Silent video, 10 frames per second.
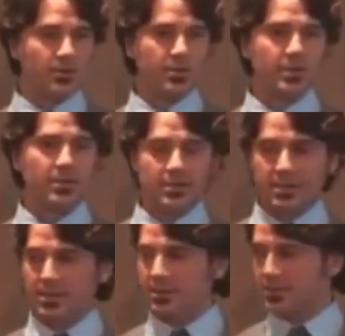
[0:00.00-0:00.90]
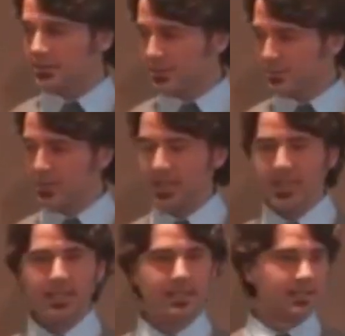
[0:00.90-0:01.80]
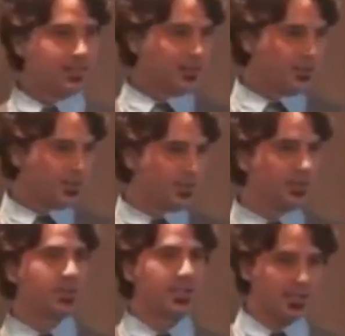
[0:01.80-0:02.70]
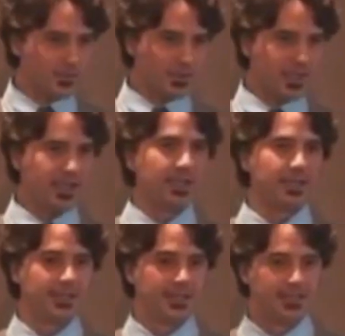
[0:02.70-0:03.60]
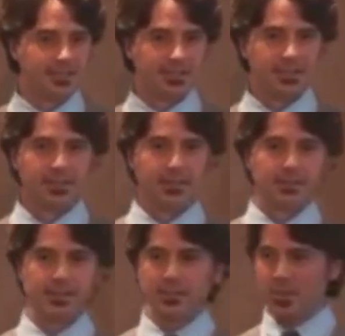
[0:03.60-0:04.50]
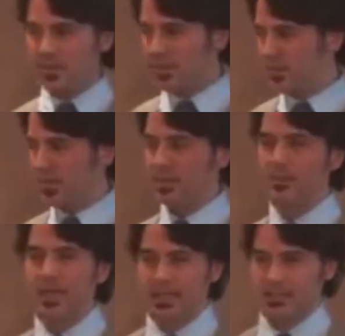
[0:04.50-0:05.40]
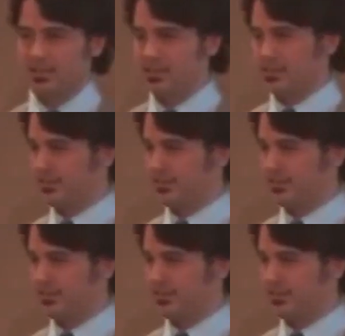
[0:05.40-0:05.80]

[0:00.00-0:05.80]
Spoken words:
you're either going to look one way or you're going to look another way. Some of you might be in a box.